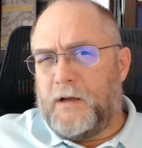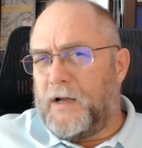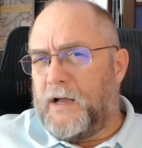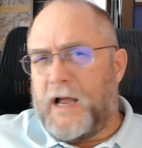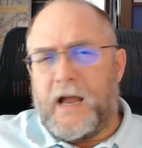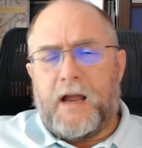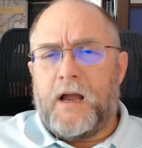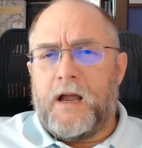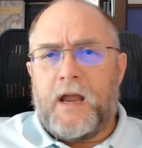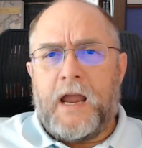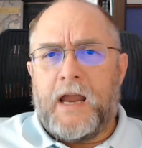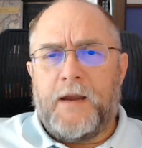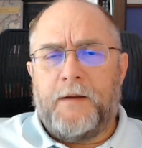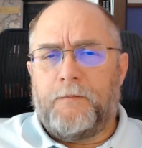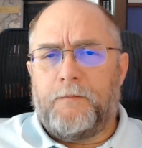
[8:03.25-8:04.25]

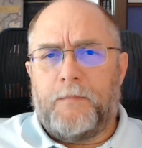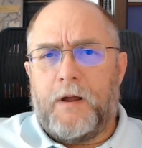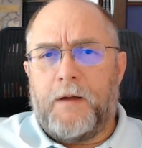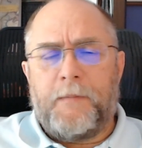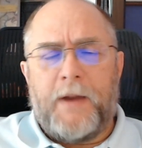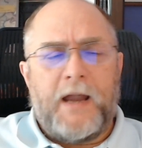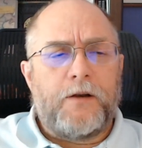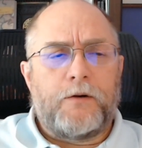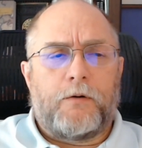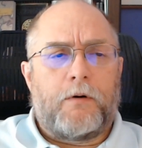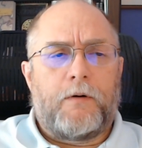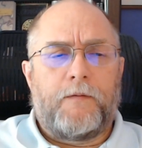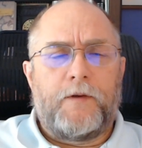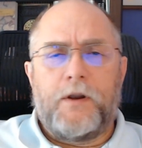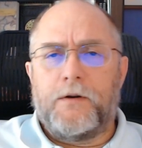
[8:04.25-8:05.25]
A manual
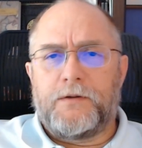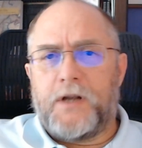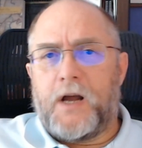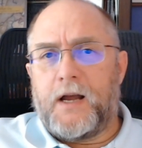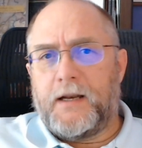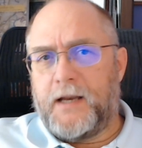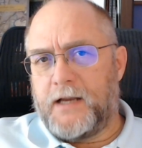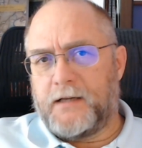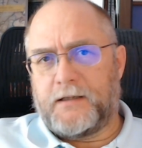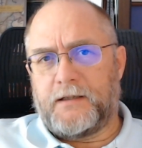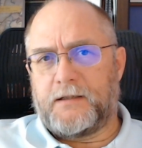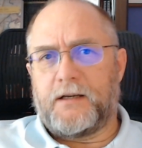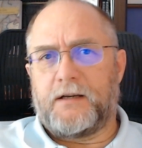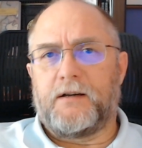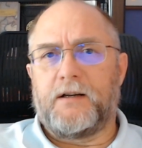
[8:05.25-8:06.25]
review is not
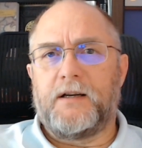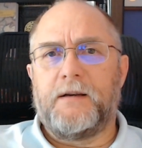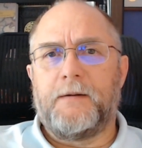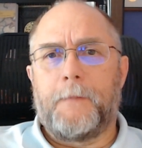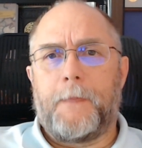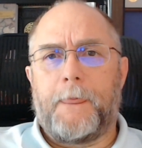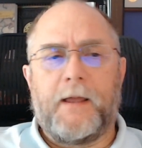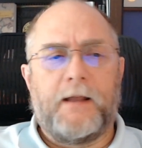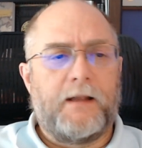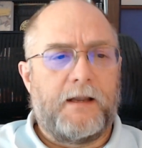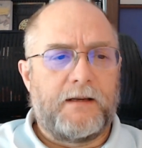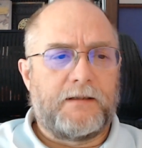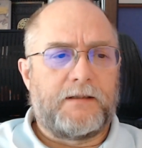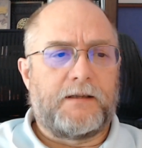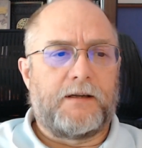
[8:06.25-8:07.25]
necessary
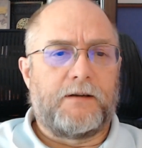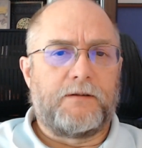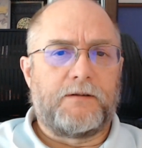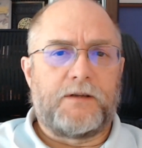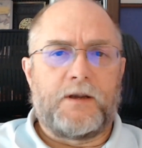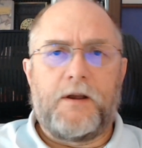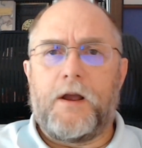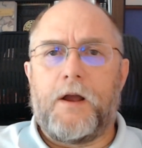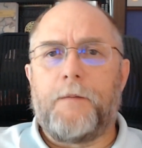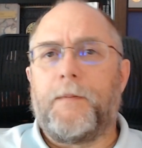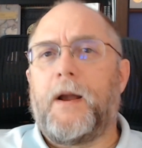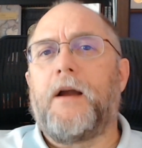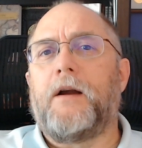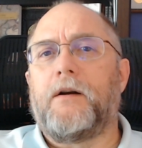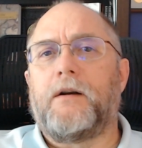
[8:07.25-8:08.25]
unless there's
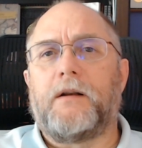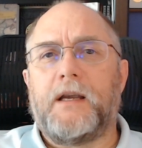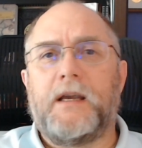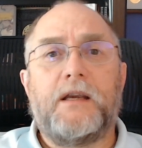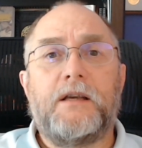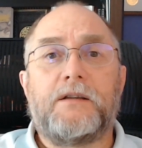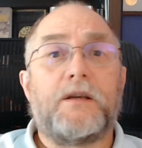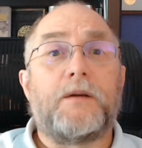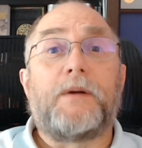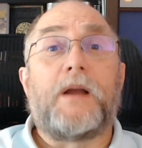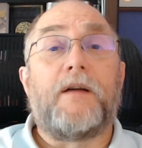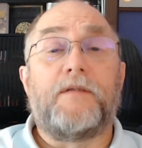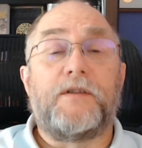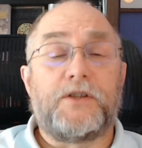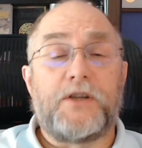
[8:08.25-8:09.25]
apparently some
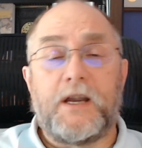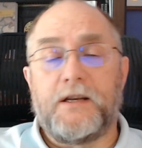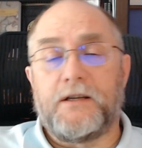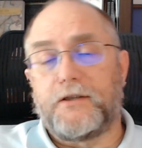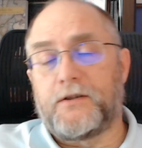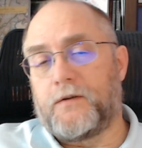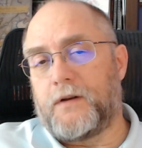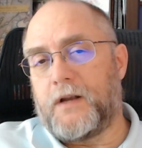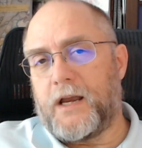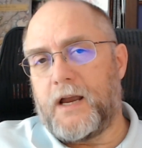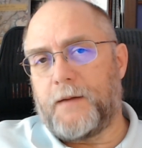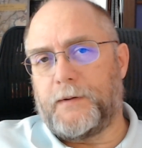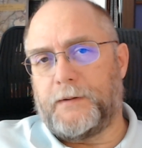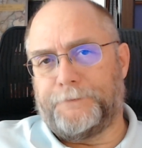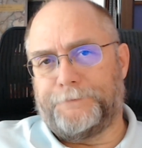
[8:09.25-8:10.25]
kind of a change that's going to
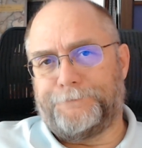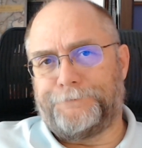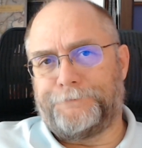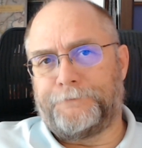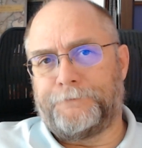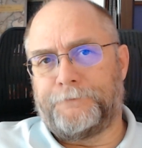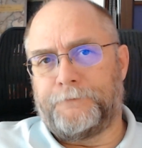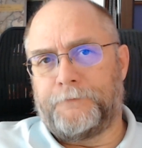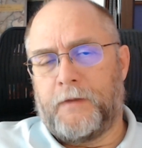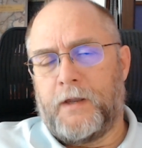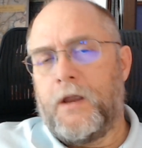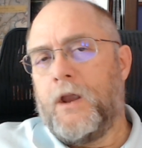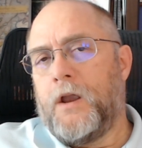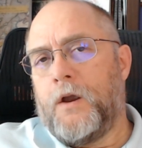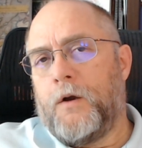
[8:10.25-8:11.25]
happen.
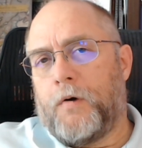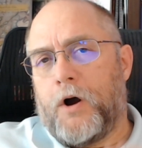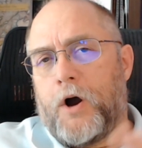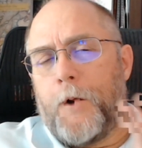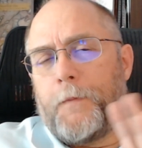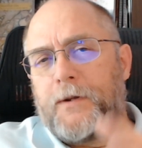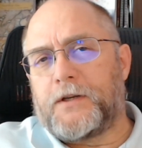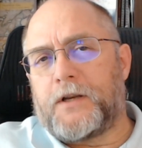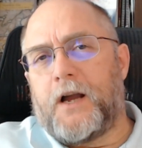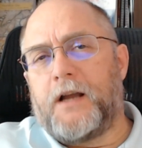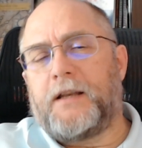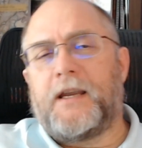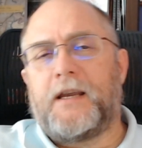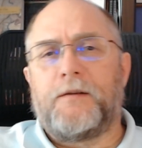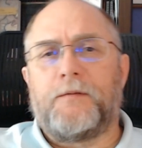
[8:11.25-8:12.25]
Well, I hope this
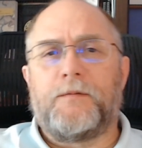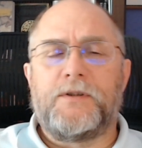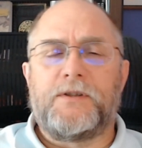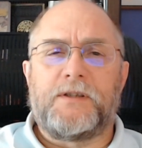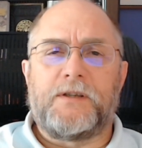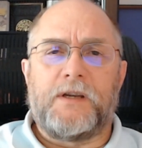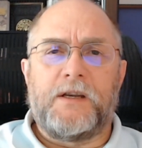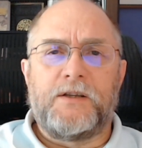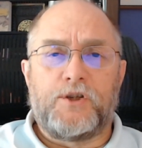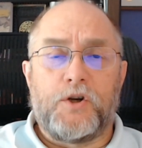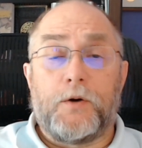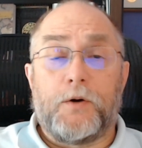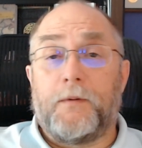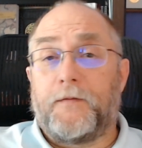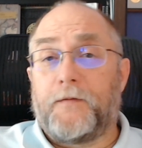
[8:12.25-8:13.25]
content was
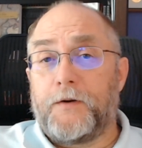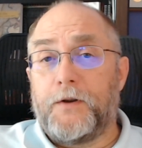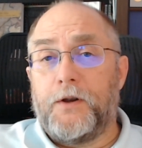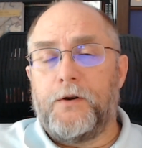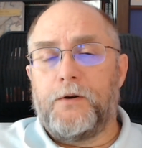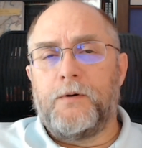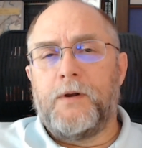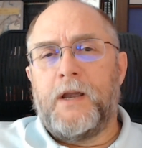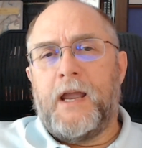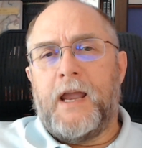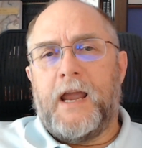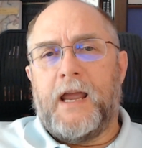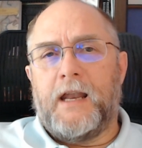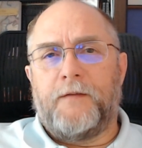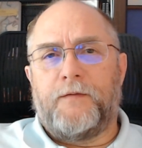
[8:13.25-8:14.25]
enjoyable for you,
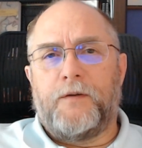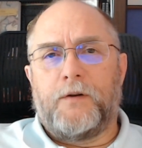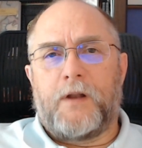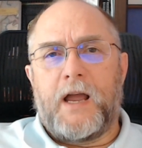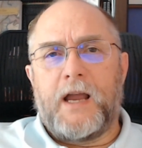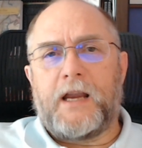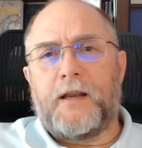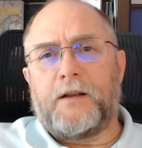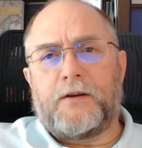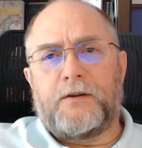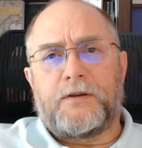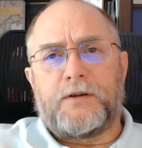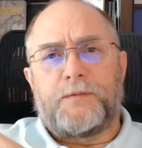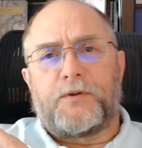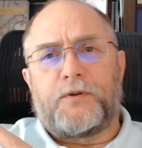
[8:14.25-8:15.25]
and if you like it,
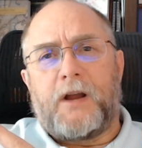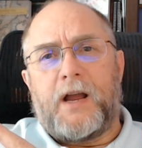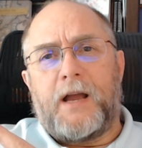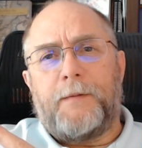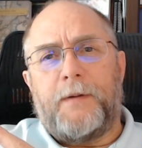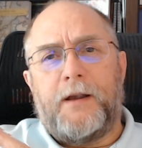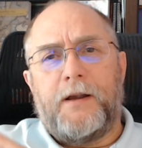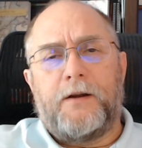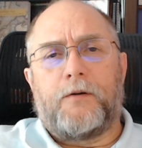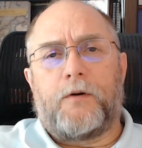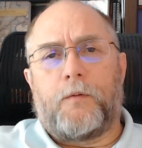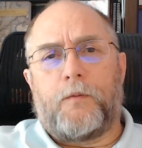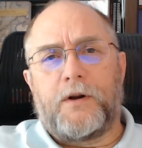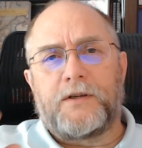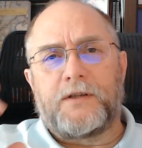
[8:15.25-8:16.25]
subscribe here or
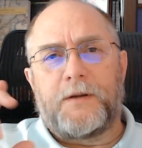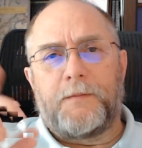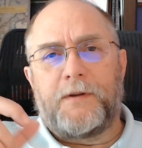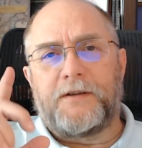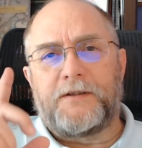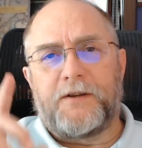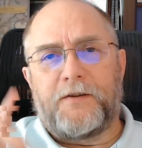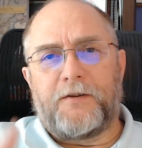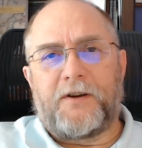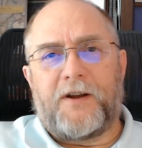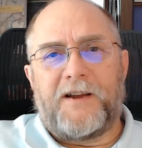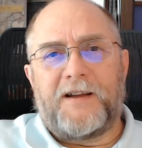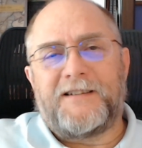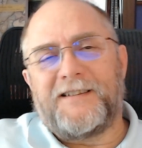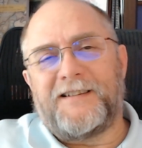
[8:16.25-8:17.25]
watch some of this other
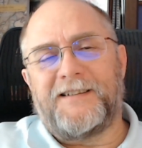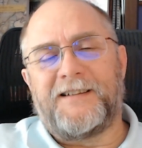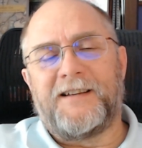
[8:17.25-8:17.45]
content.